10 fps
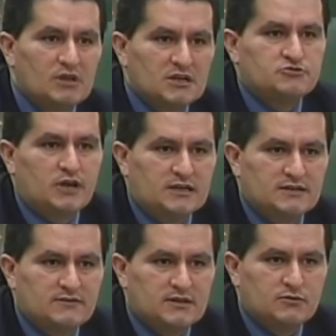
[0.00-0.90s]
military
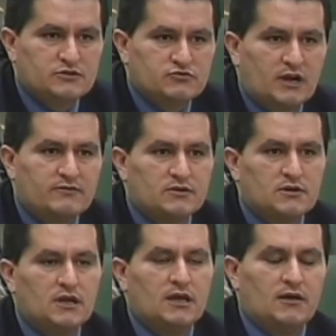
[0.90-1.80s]
activity
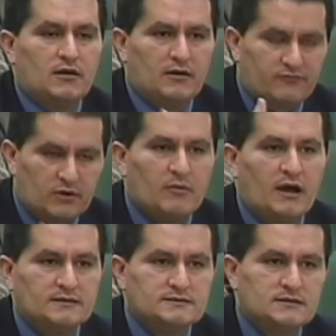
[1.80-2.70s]
whatsoever from
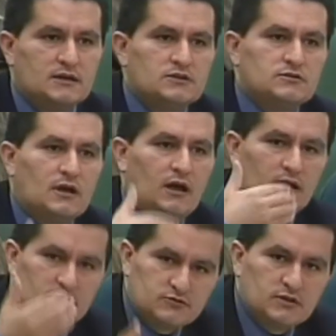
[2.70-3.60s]
us
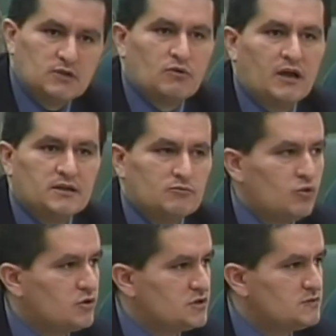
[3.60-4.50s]
into the Iranian
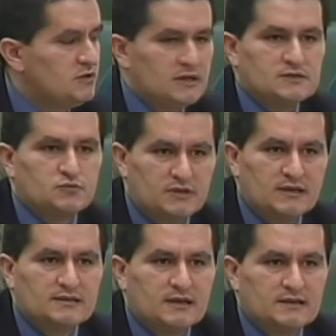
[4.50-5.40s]
borders, because we
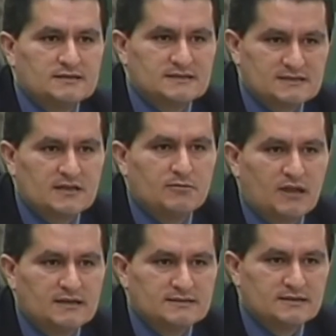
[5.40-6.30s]
think that it's
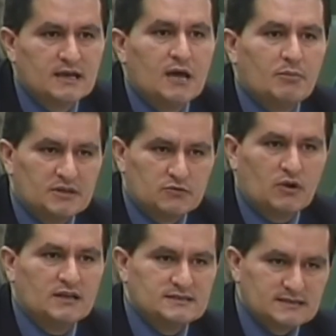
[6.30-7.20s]
destabilizing. But
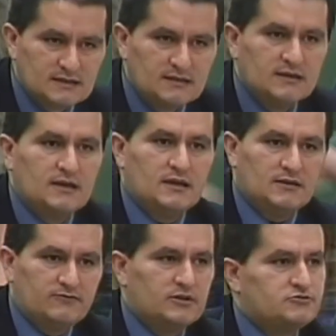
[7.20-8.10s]
Iran still
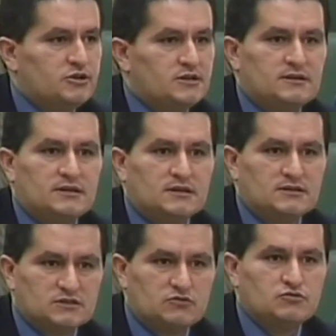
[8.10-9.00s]
infiltrated the
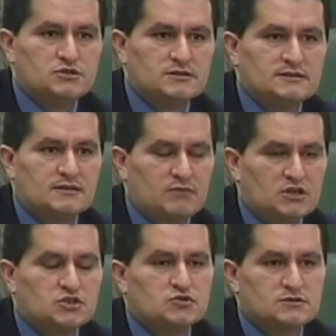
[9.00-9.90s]
institutions and
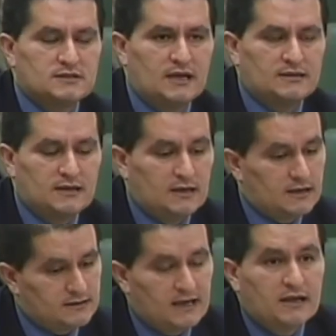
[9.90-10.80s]
make sure that
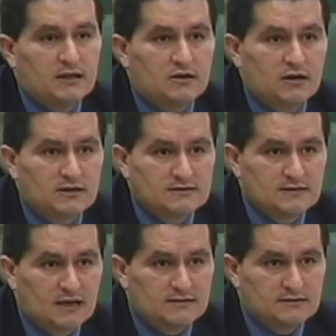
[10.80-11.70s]
that area is
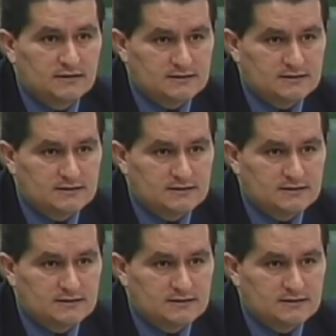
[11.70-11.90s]
not